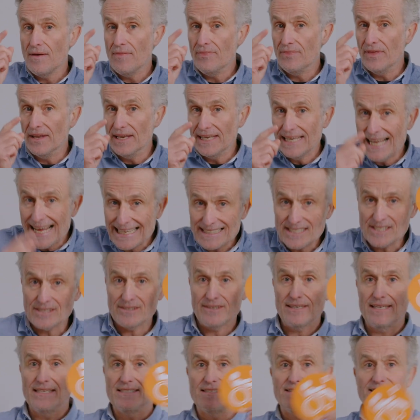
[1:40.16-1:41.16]
The latter
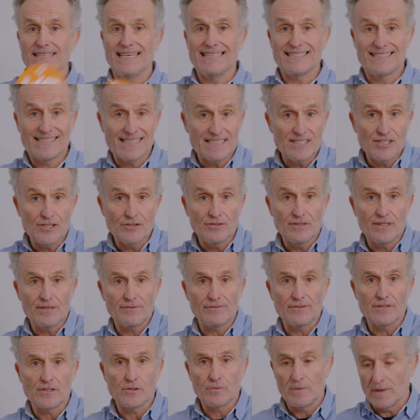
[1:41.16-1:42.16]
is the essential
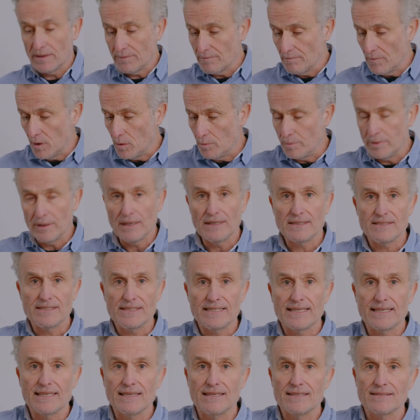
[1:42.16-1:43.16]
difference with mobility
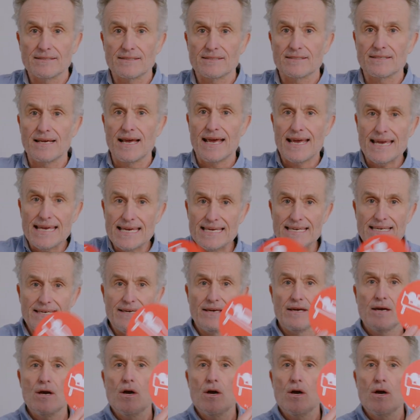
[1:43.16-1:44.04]
class E.